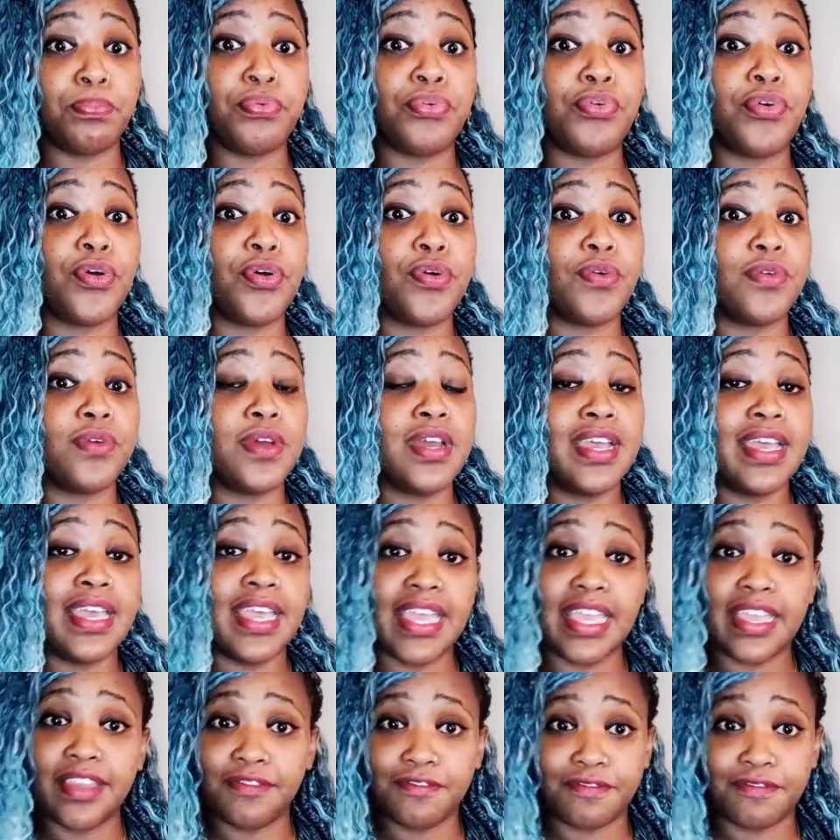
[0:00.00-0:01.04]

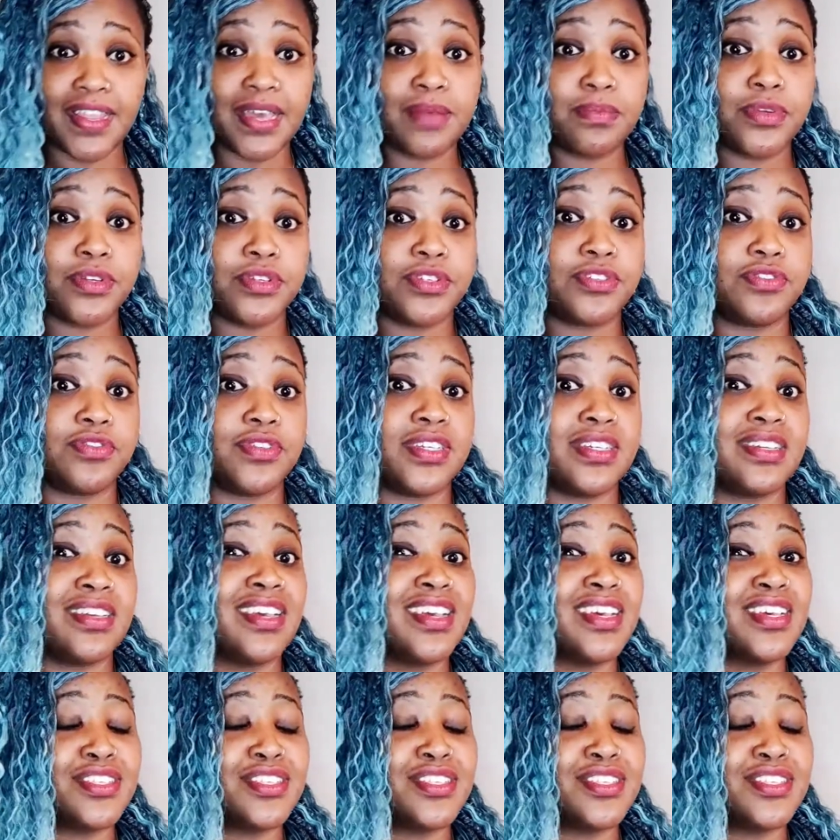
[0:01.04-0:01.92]
pro-inflammatory.